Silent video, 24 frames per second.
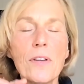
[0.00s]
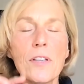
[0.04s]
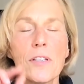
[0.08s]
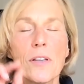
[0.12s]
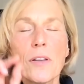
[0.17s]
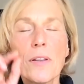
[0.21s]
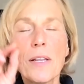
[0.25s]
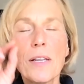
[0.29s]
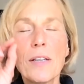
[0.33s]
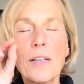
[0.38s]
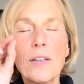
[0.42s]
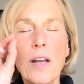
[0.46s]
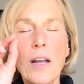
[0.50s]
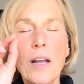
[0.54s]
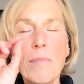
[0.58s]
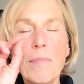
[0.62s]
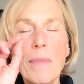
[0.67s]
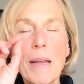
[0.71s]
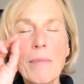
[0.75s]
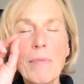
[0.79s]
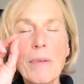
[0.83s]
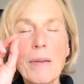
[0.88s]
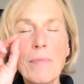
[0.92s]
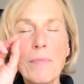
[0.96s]
So the dot
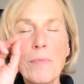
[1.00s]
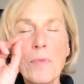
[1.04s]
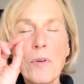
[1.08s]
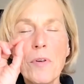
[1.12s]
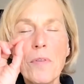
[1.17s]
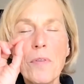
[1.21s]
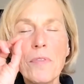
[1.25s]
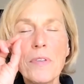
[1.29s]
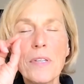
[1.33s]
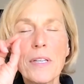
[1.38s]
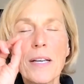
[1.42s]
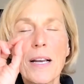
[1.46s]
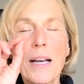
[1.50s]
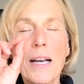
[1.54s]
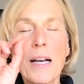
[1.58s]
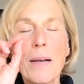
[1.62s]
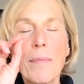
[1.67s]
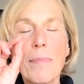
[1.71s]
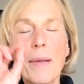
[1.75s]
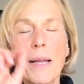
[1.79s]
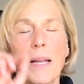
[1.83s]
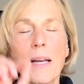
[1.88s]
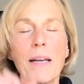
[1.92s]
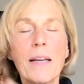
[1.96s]
maybe moves a
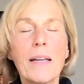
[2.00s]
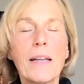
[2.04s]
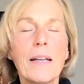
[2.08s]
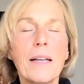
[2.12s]
little bit.